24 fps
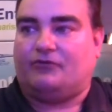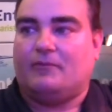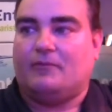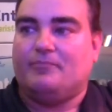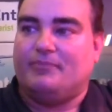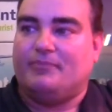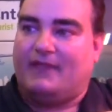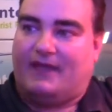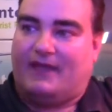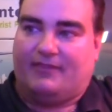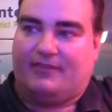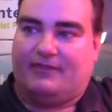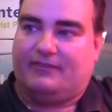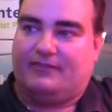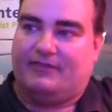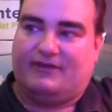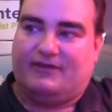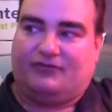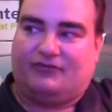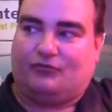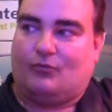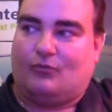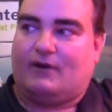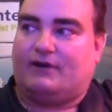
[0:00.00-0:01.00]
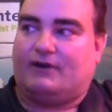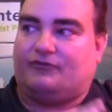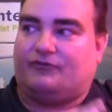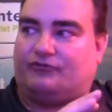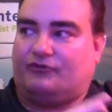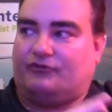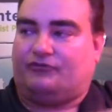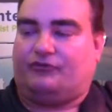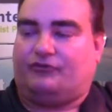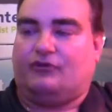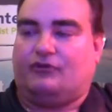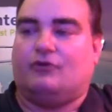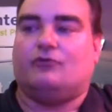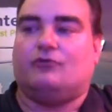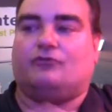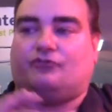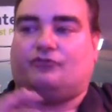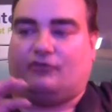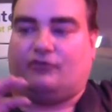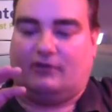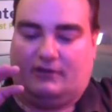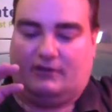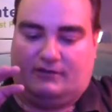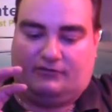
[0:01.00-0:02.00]
and then this one is just
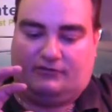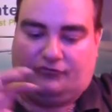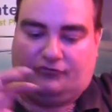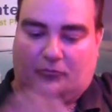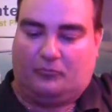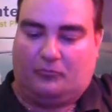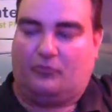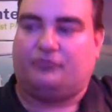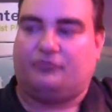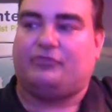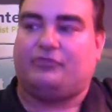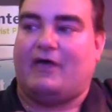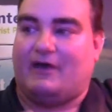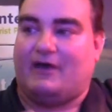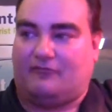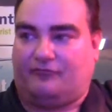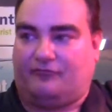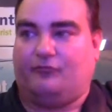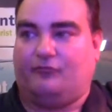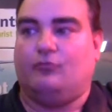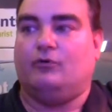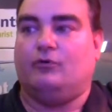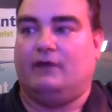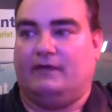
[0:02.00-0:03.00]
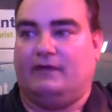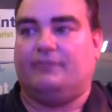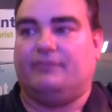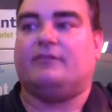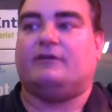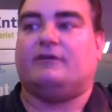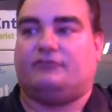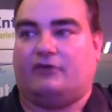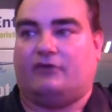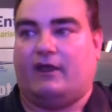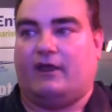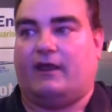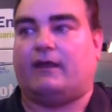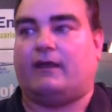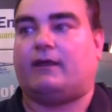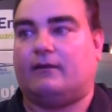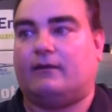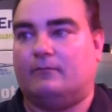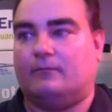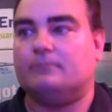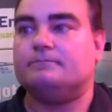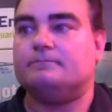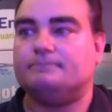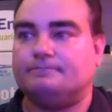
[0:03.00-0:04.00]
used to put that food in the tank.
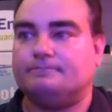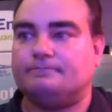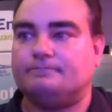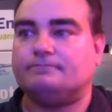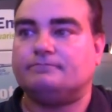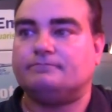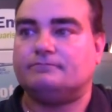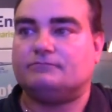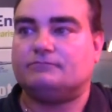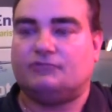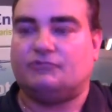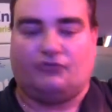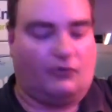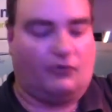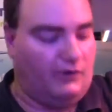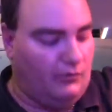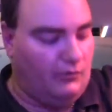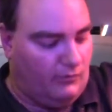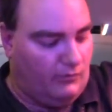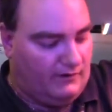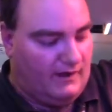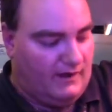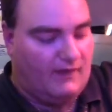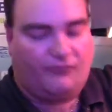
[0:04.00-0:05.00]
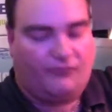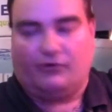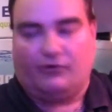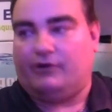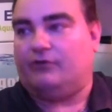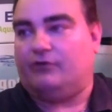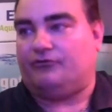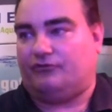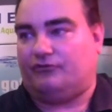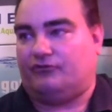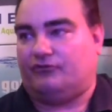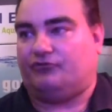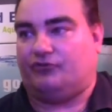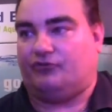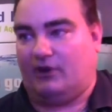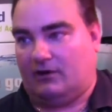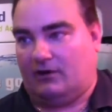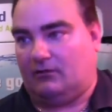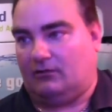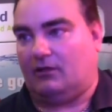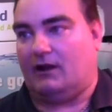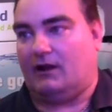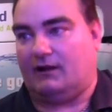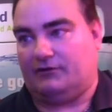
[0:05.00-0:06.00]
So you would never use this
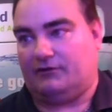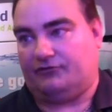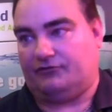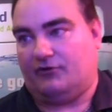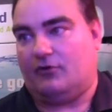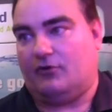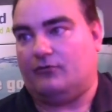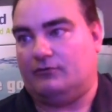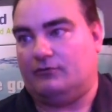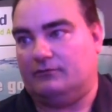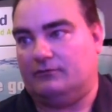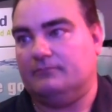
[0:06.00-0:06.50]
channel on its own.